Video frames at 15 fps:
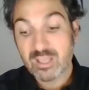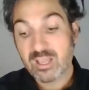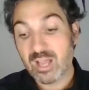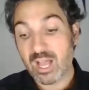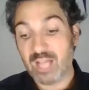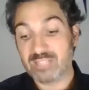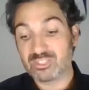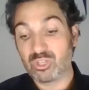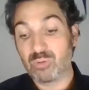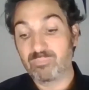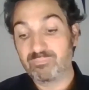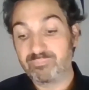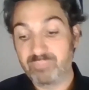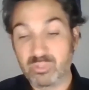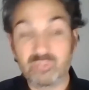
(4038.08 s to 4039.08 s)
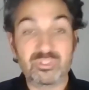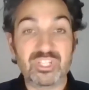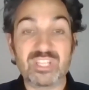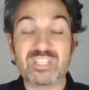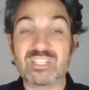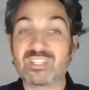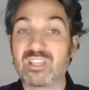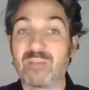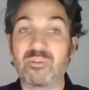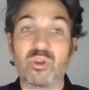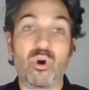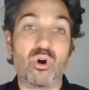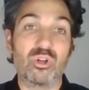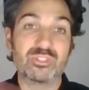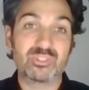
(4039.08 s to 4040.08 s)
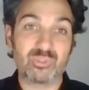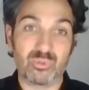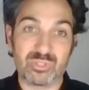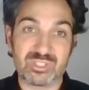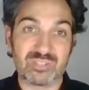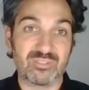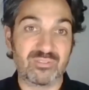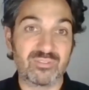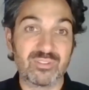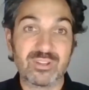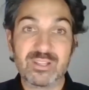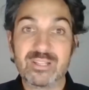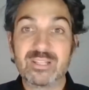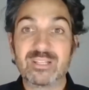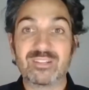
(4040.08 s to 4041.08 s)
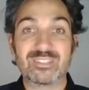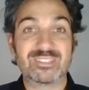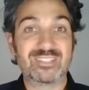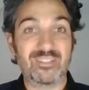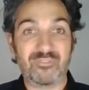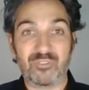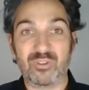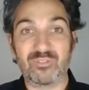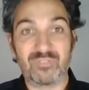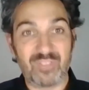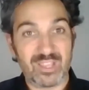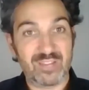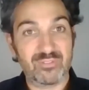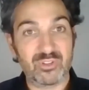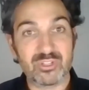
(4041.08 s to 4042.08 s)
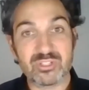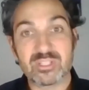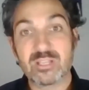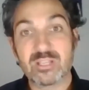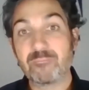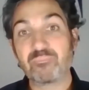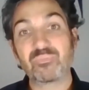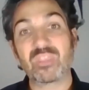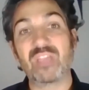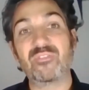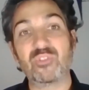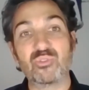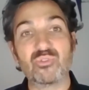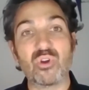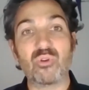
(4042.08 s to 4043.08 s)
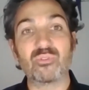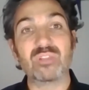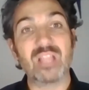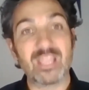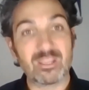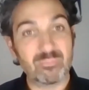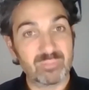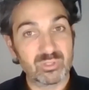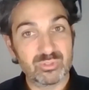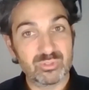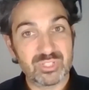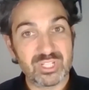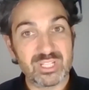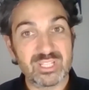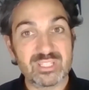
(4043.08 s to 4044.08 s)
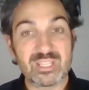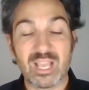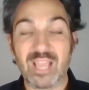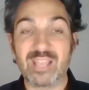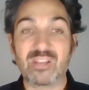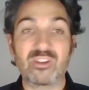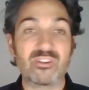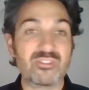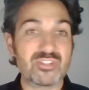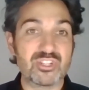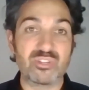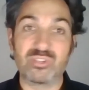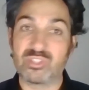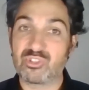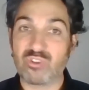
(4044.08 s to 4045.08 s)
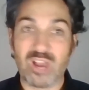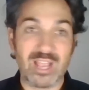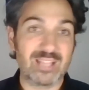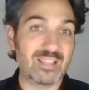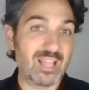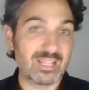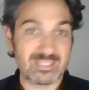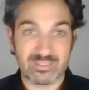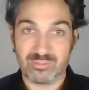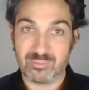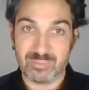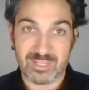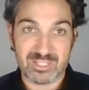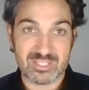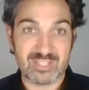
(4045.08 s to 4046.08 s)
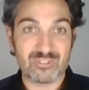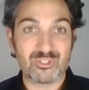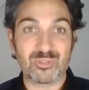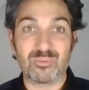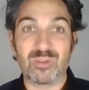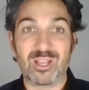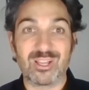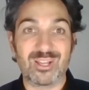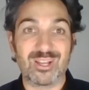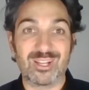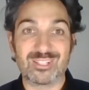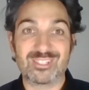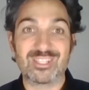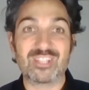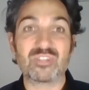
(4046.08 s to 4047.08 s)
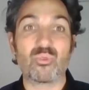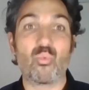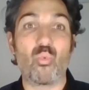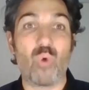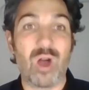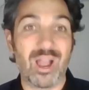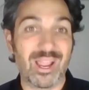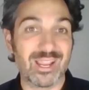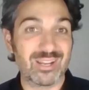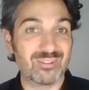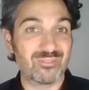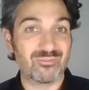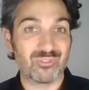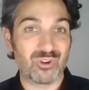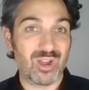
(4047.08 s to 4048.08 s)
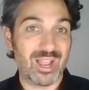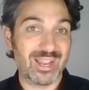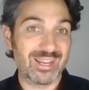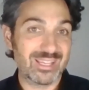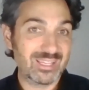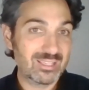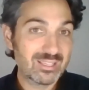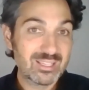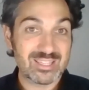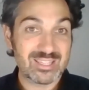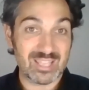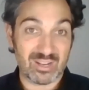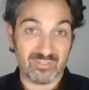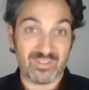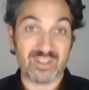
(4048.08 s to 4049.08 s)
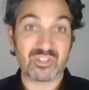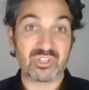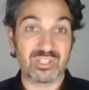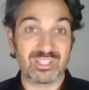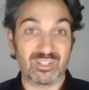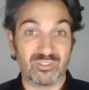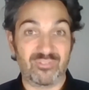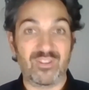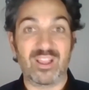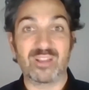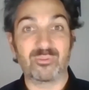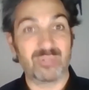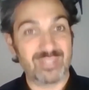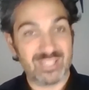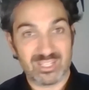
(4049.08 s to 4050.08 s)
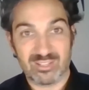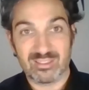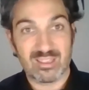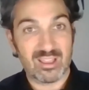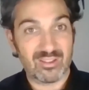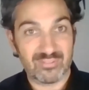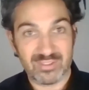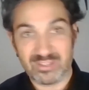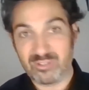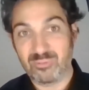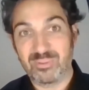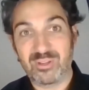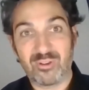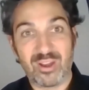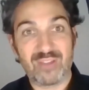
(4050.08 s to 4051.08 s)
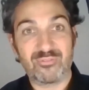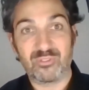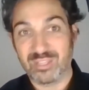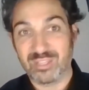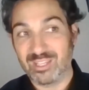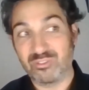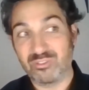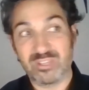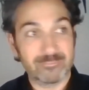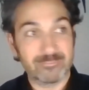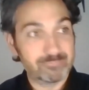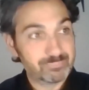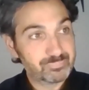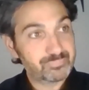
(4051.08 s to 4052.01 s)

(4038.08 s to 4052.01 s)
Uh, so blue cheese is coming all sorts of different flavors. If you don't like blue cheese, I encourage you to try lots of them because there's some, uh, uh, such a wide variety that eventually you'll find one that you love and you'll be grateful that you did.